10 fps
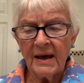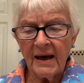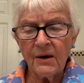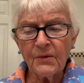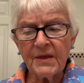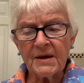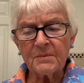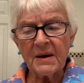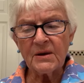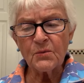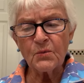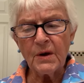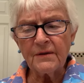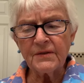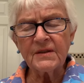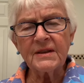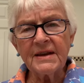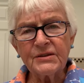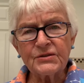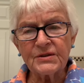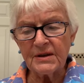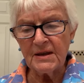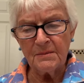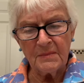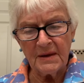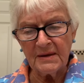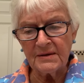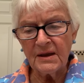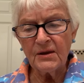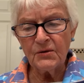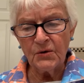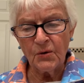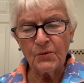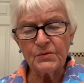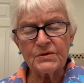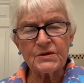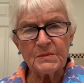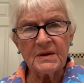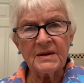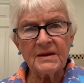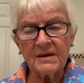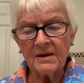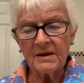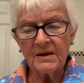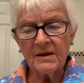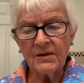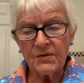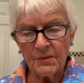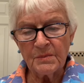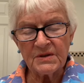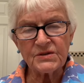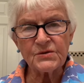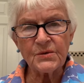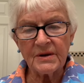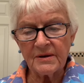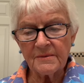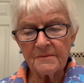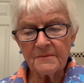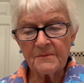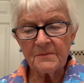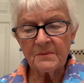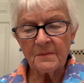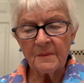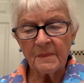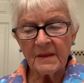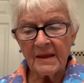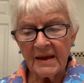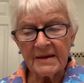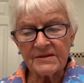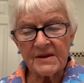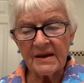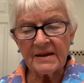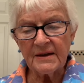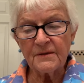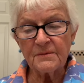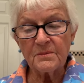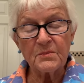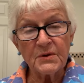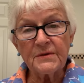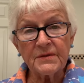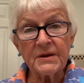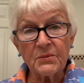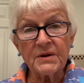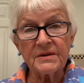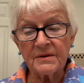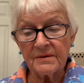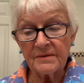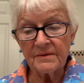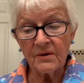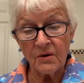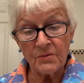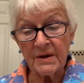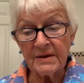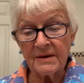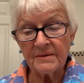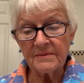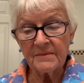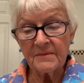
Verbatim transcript: how that by revelation he made known to me the mystery, as I have briefly written already,